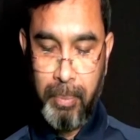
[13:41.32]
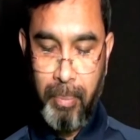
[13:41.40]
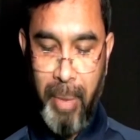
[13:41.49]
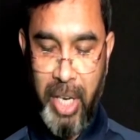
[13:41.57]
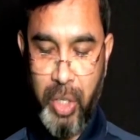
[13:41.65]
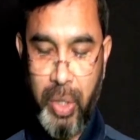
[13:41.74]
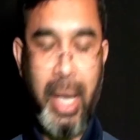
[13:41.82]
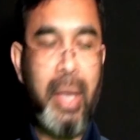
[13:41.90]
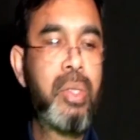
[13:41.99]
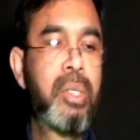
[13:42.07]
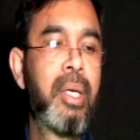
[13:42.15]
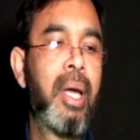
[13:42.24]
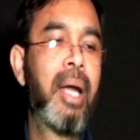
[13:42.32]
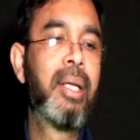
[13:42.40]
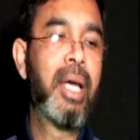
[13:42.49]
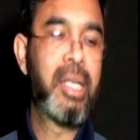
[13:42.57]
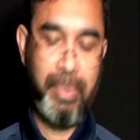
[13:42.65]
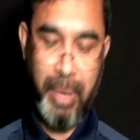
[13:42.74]
materials and
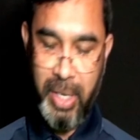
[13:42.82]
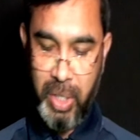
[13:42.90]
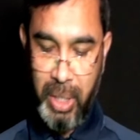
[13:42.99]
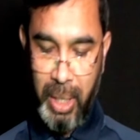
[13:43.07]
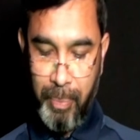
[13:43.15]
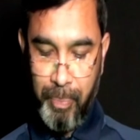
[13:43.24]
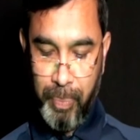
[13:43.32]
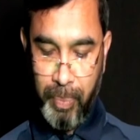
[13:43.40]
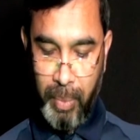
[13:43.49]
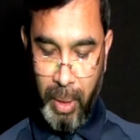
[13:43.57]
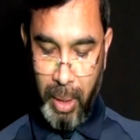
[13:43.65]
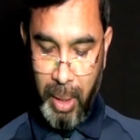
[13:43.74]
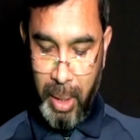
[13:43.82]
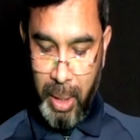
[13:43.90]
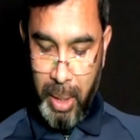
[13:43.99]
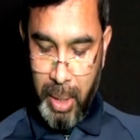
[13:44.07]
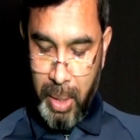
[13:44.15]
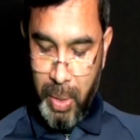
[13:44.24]
their sphericity.
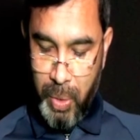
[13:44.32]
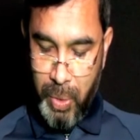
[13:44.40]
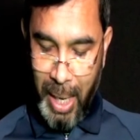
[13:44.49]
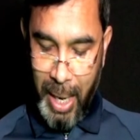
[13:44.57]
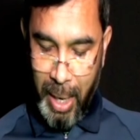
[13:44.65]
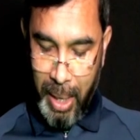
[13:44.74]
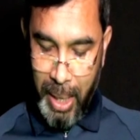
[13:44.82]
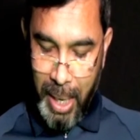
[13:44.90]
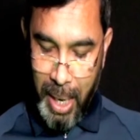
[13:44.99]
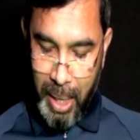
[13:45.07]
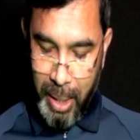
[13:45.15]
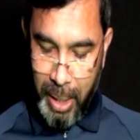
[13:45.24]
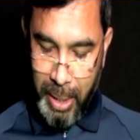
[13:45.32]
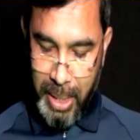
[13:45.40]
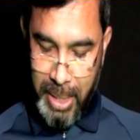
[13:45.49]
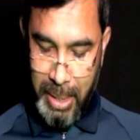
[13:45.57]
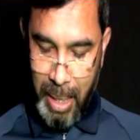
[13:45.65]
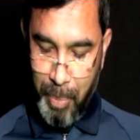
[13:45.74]
Say here in this
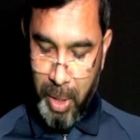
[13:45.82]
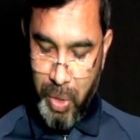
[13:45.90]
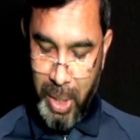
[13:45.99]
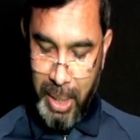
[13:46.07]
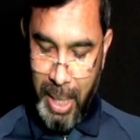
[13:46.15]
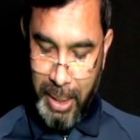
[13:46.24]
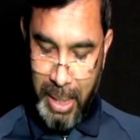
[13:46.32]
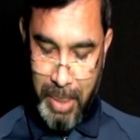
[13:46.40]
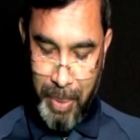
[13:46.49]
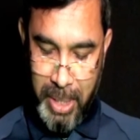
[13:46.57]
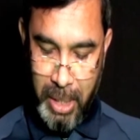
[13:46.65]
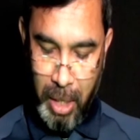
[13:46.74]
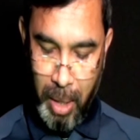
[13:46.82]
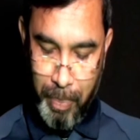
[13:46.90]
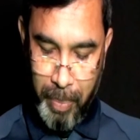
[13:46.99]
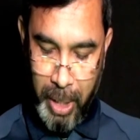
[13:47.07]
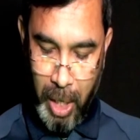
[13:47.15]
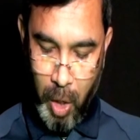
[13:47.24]
example, you see that the sphericity of
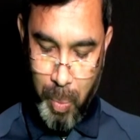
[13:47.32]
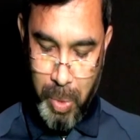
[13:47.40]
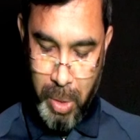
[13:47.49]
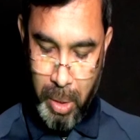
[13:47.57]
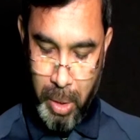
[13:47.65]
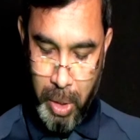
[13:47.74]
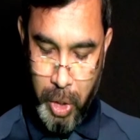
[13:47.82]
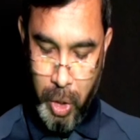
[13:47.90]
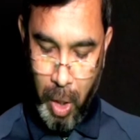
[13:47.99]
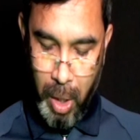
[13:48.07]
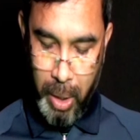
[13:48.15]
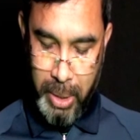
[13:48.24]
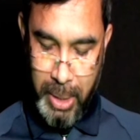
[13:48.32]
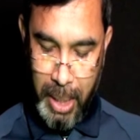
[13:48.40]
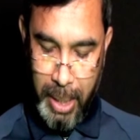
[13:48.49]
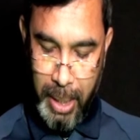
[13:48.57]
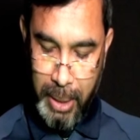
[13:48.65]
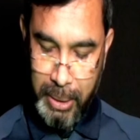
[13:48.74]
cubes, short
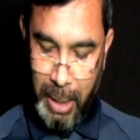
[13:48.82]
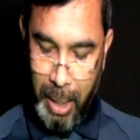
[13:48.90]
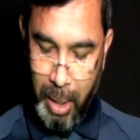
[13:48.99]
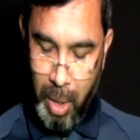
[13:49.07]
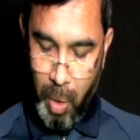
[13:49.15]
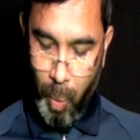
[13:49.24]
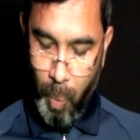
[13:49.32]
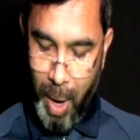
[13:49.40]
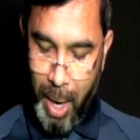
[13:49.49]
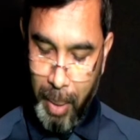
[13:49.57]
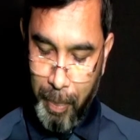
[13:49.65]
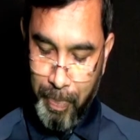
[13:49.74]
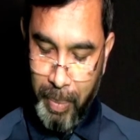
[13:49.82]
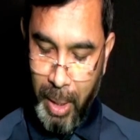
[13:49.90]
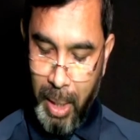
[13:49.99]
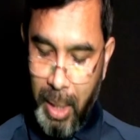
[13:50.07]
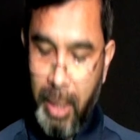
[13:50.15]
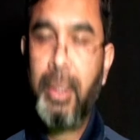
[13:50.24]
cylinders are 1.
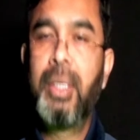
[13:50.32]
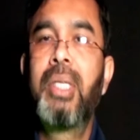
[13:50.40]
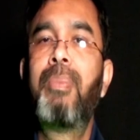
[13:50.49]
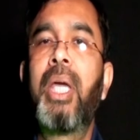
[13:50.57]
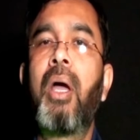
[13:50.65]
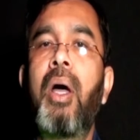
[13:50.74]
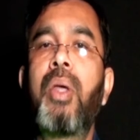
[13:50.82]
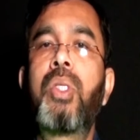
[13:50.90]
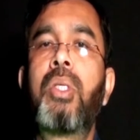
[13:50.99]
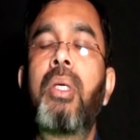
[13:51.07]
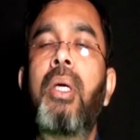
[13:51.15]
This is because